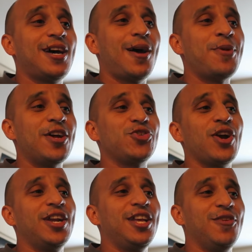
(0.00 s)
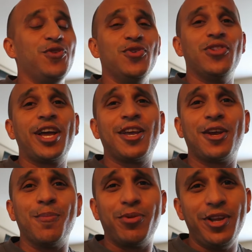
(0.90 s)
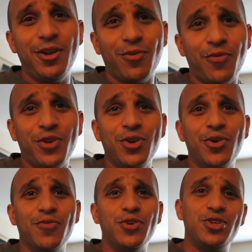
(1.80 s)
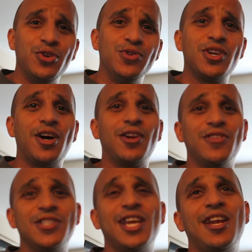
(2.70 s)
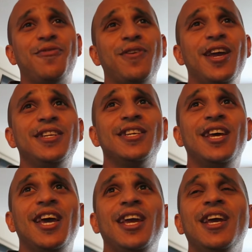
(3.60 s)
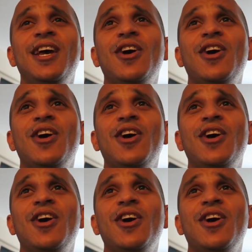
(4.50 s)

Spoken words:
I'm not trying to give you like a complete review of the Tucson or the Santa Fe today,